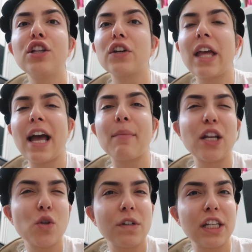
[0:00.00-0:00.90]
looking at my
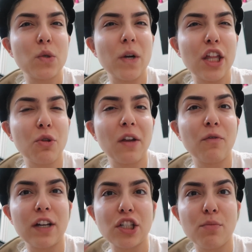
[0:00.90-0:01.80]
2023
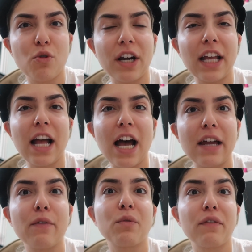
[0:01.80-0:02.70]
vision board and kind
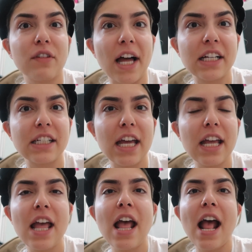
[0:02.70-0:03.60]
of reflecting.